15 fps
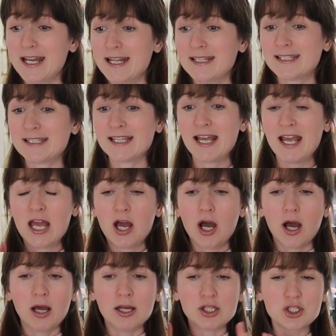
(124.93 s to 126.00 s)
It's
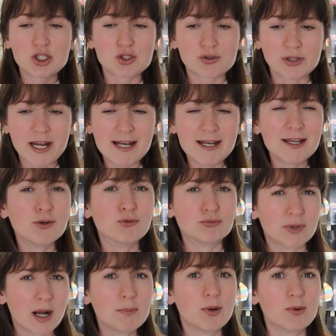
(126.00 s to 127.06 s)
Australian
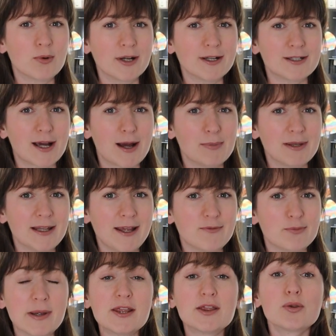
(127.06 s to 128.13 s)
rubber wood, I
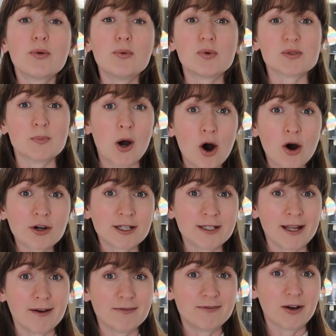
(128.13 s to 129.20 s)
believe. We thought it was
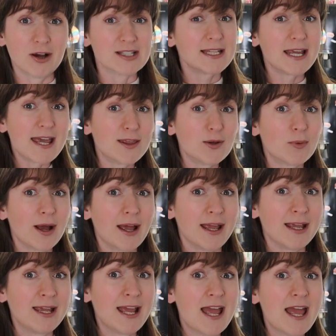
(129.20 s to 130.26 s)
mahogany at first. Either
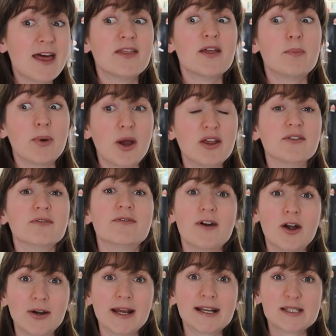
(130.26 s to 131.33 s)
way, they're both
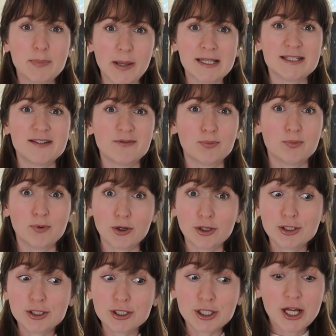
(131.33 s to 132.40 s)
very expensive
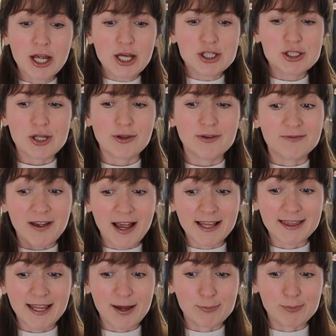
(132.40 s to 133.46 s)
wood. So the
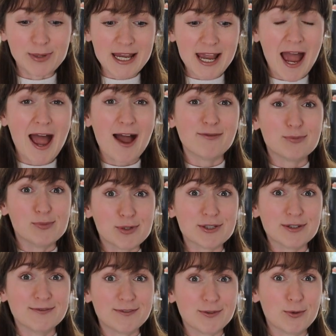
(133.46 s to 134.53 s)
fact that we have
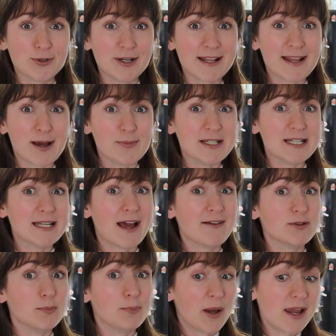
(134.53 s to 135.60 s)
wooden flooring that we didn't
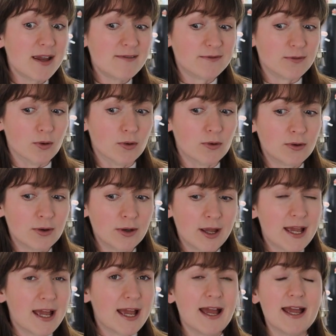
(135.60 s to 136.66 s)
have to pay for
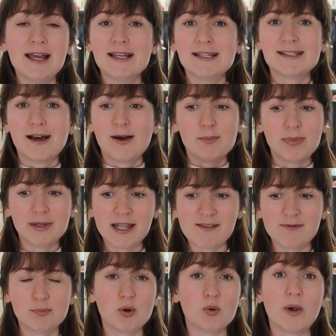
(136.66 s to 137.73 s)
is
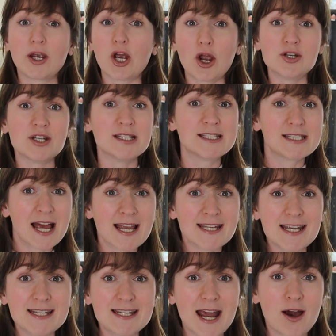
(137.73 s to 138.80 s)
unbelievable. We're going to
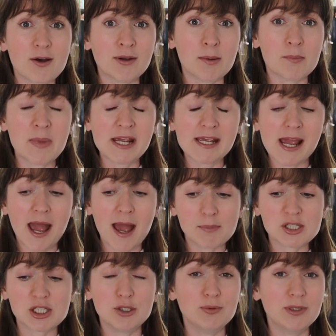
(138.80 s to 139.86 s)
sand it down and make it
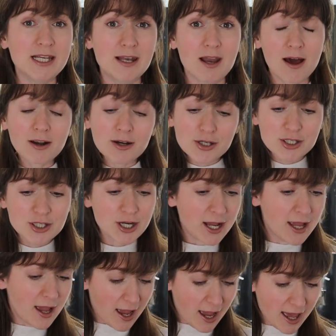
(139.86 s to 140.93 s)
absolutely lush.
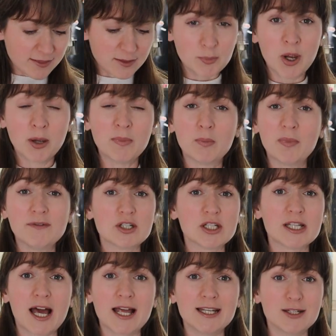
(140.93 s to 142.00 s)
At the moment, we've
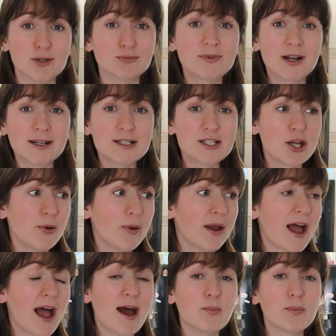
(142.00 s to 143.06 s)
just added a runner to
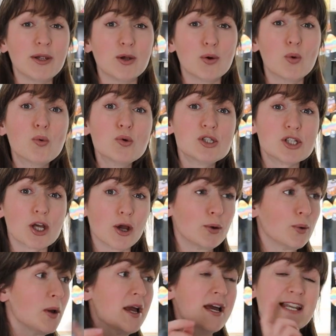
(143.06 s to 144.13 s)
it and we
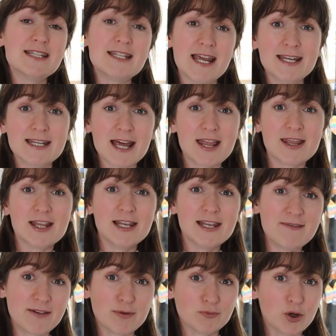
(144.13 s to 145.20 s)
also did the
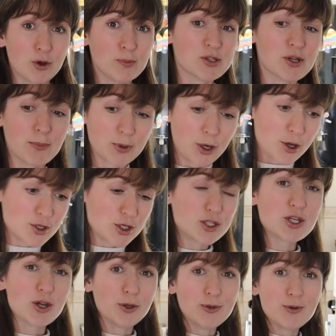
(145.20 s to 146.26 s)
living room. So I'm going to
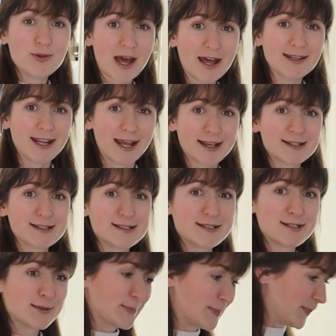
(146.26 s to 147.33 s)
show you that next.